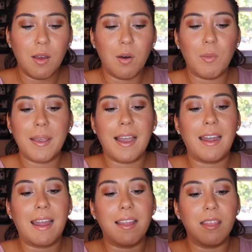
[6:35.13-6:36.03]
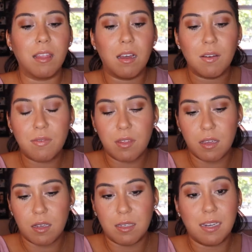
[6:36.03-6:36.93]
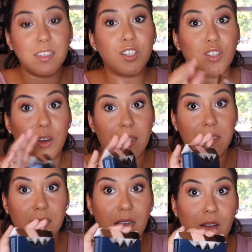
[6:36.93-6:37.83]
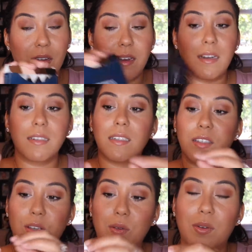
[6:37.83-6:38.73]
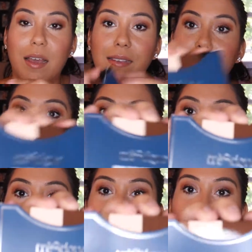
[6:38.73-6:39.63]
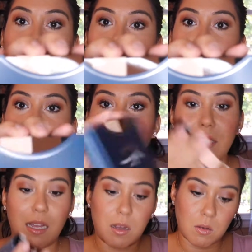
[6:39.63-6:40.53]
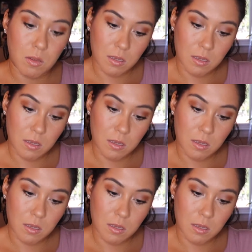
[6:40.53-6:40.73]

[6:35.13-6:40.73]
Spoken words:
Oh my god, I love this. I need to try this out, and I need to tell you guys how it works out.